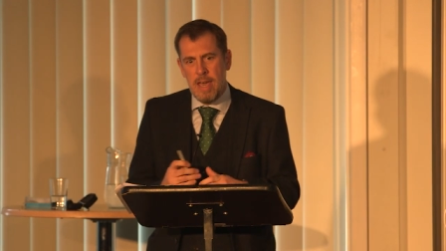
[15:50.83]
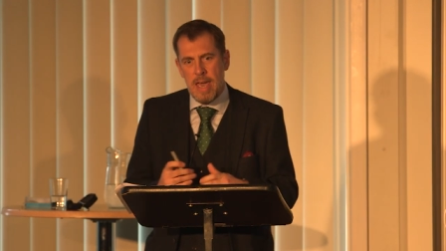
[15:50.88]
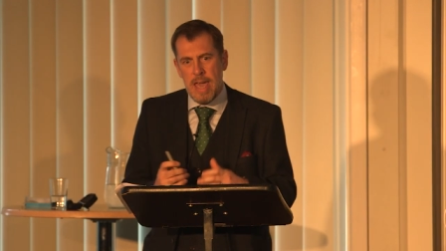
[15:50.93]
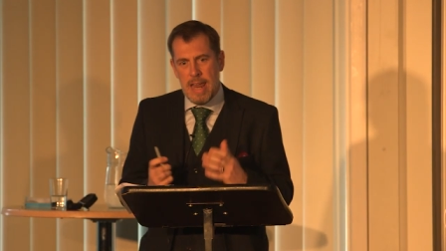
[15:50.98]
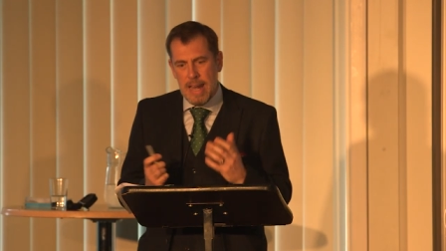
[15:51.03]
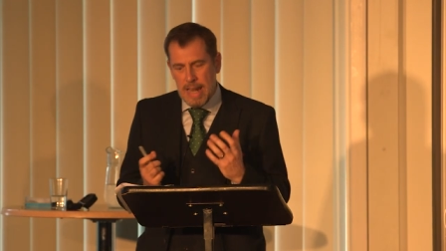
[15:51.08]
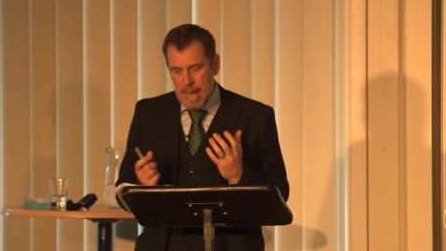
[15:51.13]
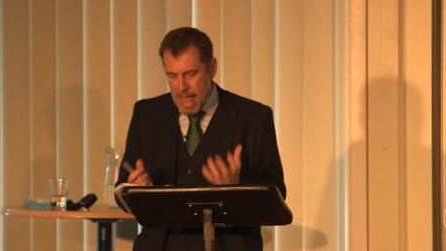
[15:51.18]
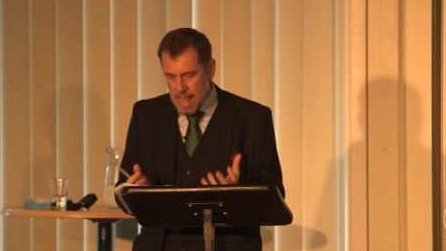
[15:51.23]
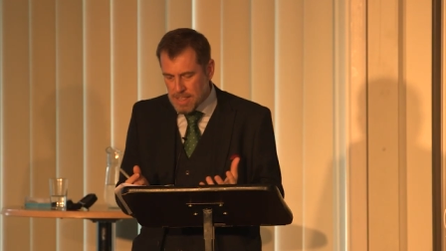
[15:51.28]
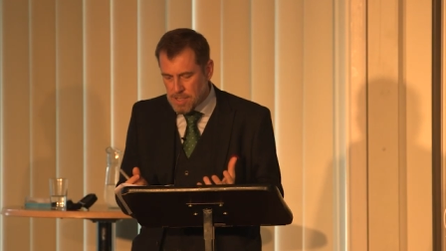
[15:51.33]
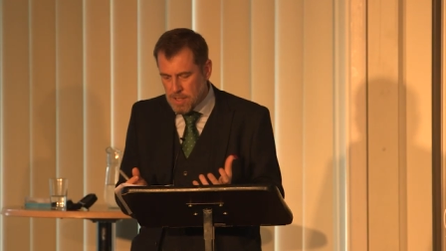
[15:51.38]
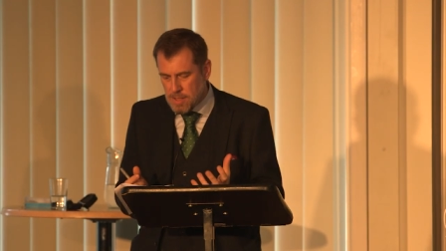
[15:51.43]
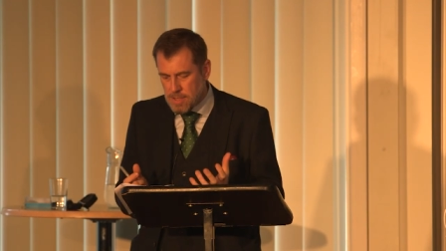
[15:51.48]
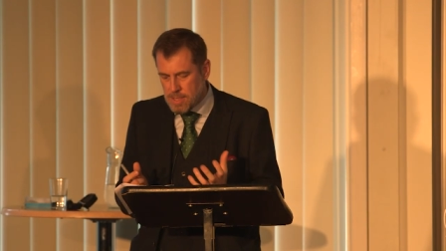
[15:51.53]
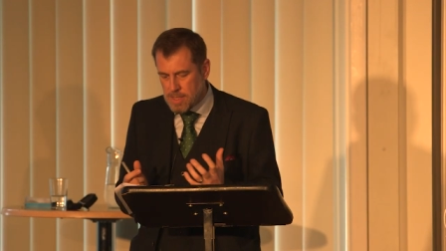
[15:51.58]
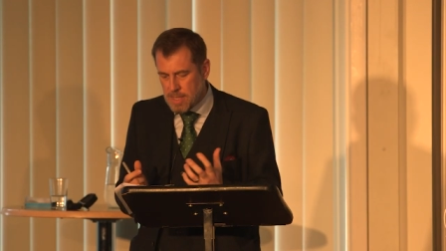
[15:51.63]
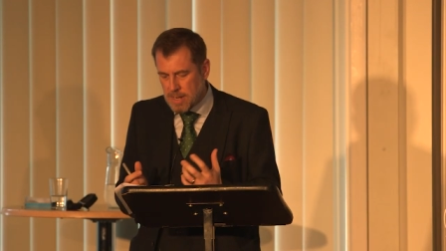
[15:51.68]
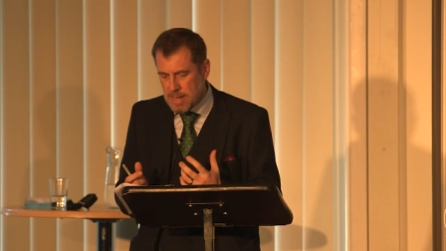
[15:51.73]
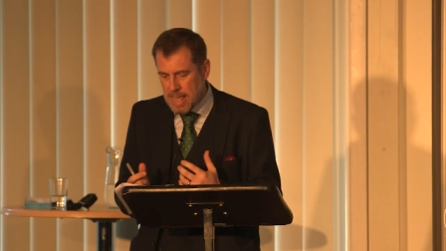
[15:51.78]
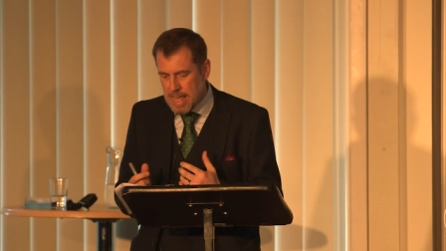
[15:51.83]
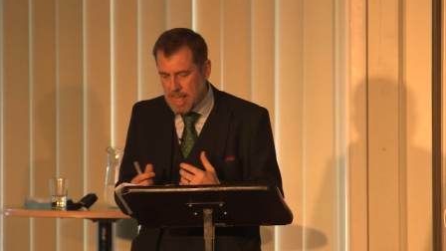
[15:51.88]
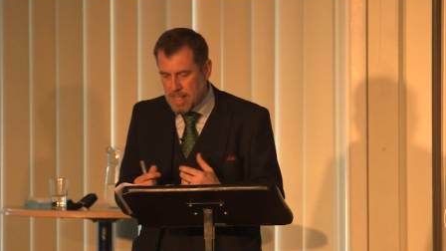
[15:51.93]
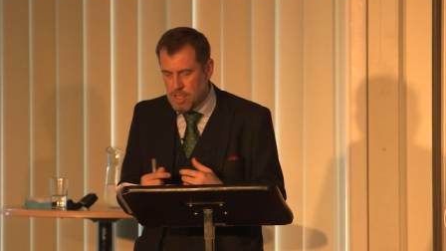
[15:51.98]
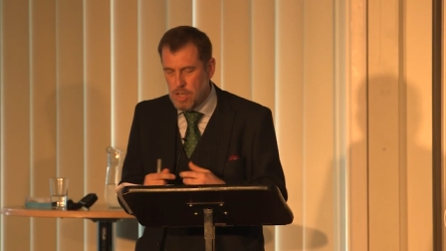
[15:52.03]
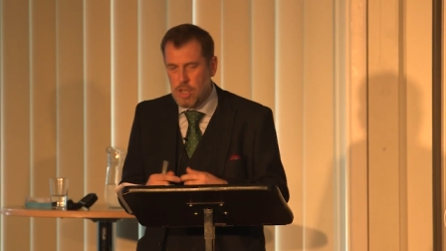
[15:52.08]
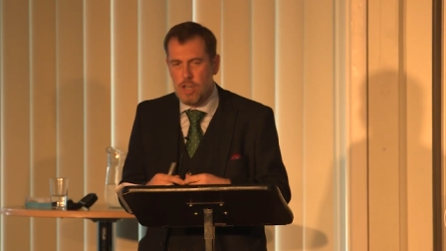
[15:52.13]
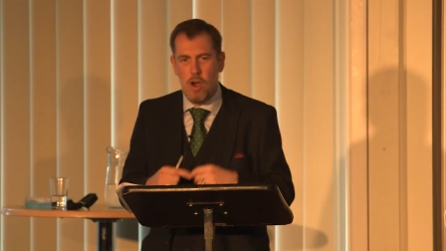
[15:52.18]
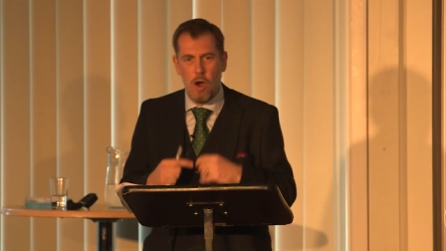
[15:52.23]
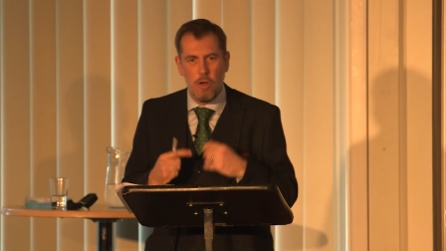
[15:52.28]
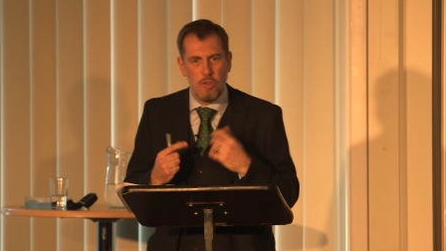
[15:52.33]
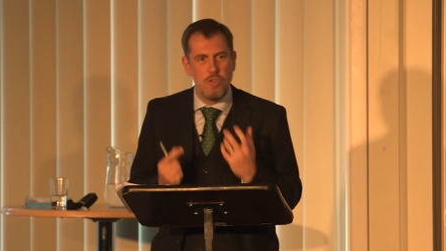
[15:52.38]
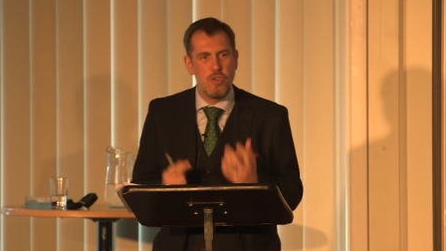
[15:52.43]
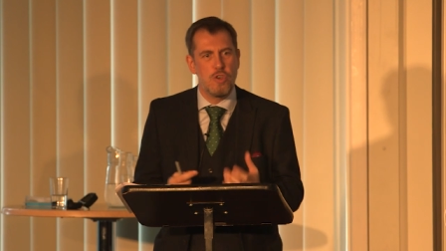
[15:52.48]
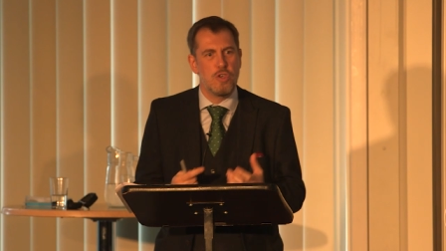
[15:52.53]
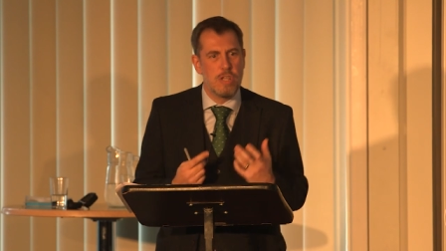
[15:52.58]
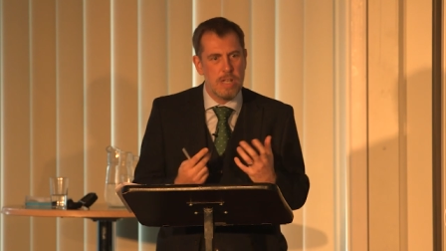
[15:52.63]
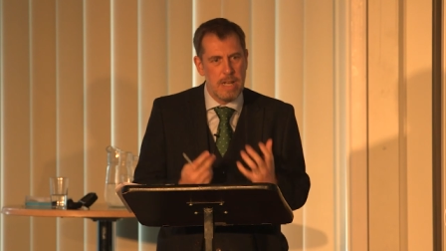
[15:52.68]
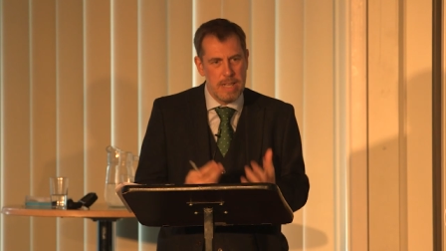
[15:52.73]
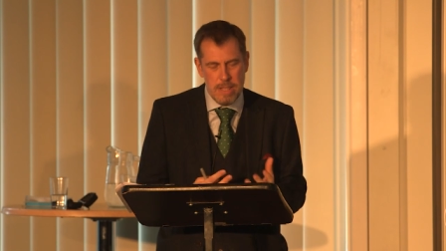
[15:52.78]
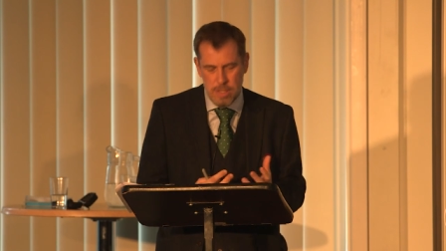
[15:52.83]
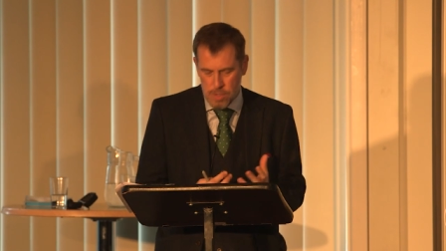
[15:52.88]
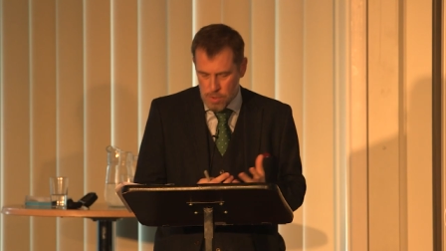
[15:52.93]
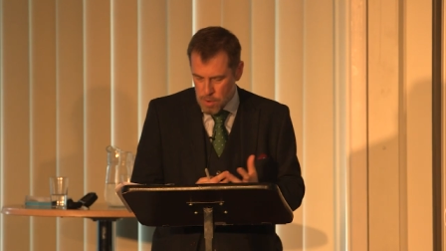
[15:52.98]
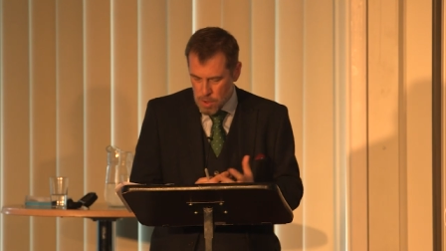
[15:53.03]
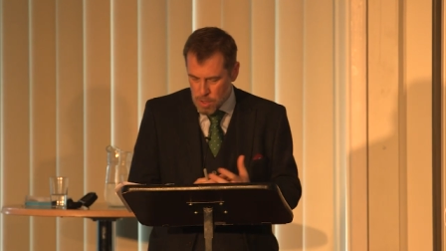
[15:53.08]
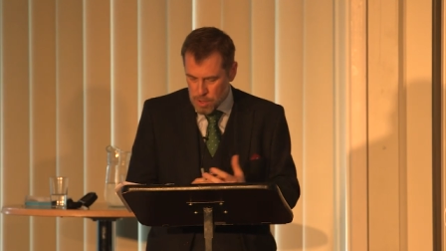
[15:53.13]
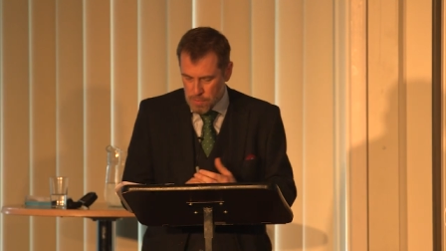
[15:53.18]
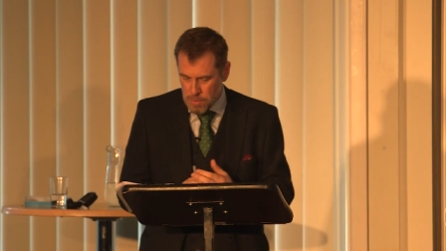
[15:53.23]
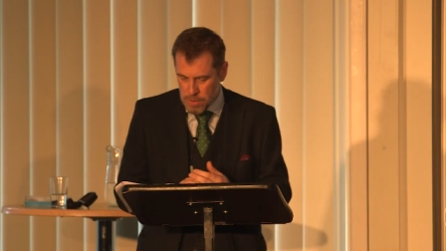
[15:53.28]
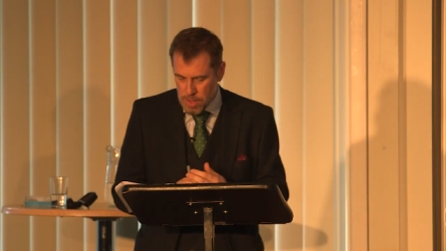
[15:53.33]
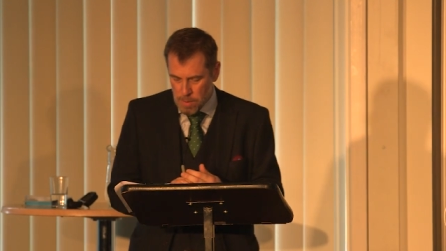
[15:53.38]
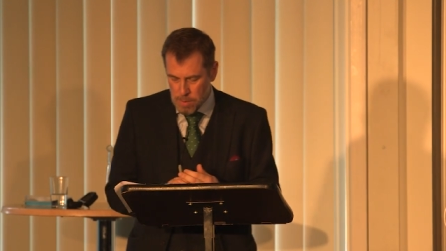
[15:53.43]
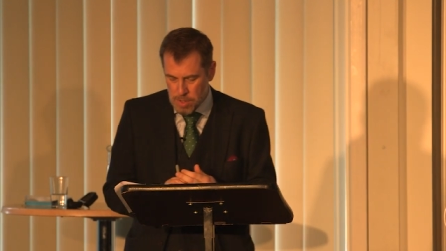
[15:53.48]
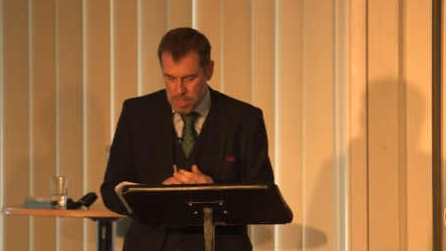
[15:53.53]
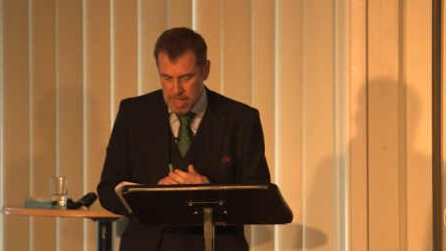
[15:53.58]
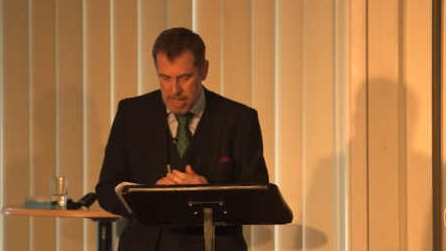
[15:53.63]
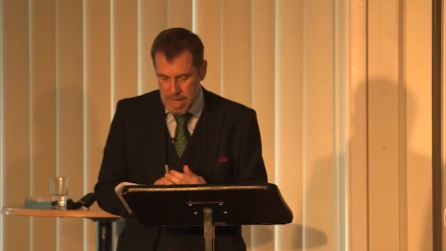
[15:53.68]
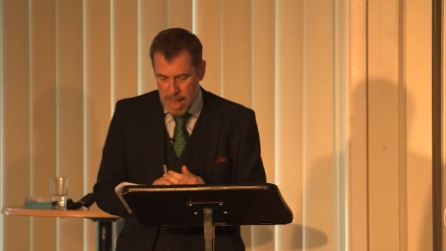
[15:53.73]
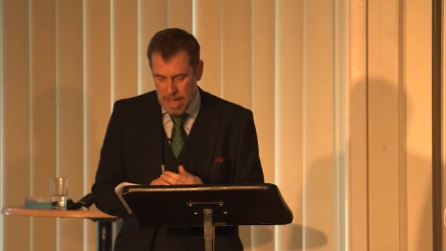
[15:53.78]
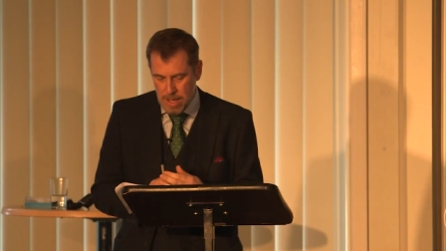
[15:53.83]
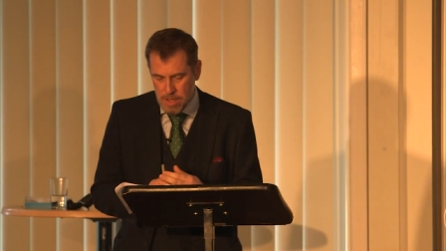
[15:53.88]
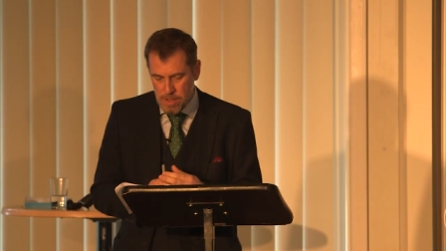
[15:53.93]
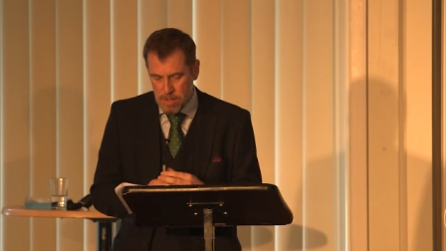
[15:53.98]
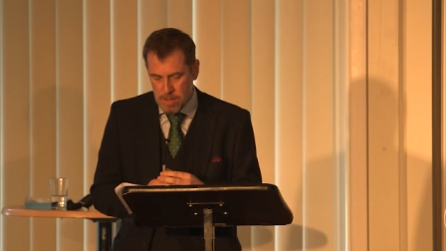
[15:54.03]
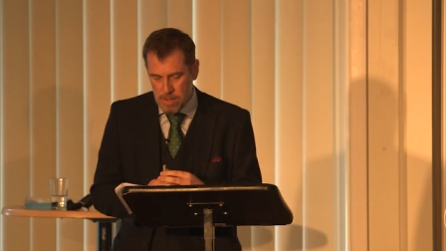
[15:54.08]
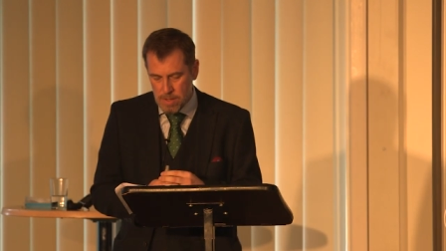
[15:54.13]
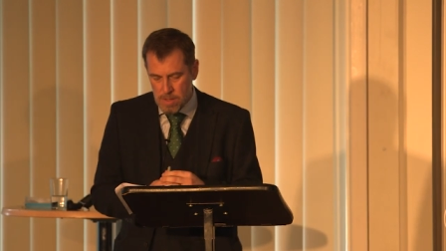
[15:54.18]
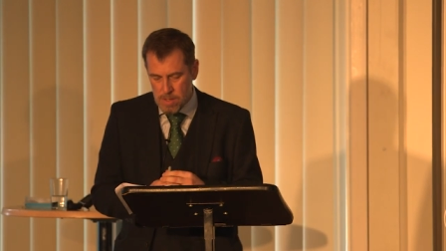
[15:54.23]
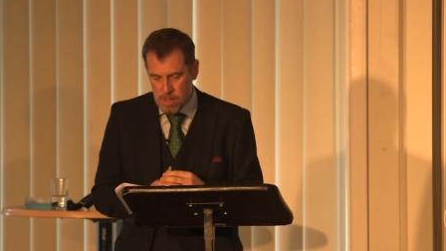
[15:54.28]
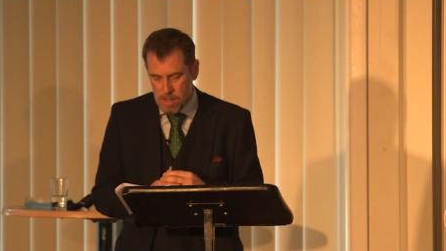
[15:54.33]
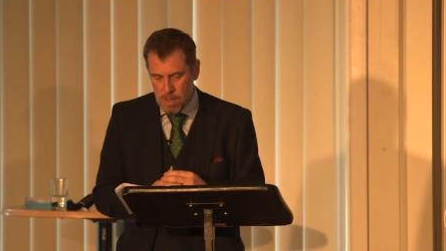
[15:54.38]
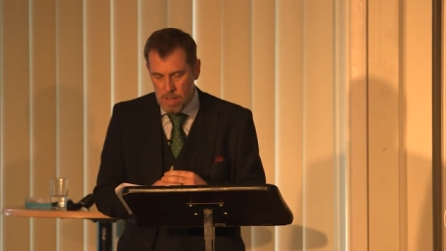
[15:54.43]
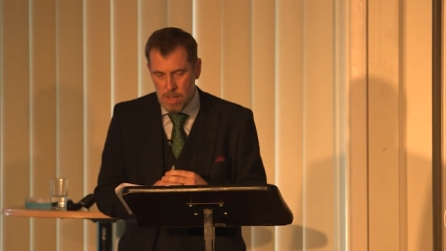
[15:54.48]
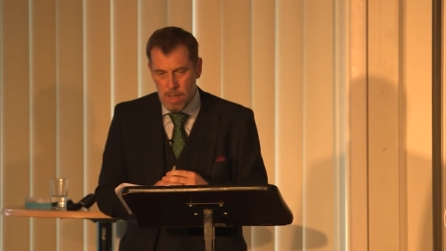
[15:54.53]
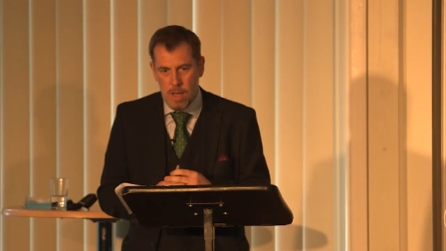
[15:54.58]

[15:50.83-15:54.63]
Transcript: it lessens the need to consciously search for those connections.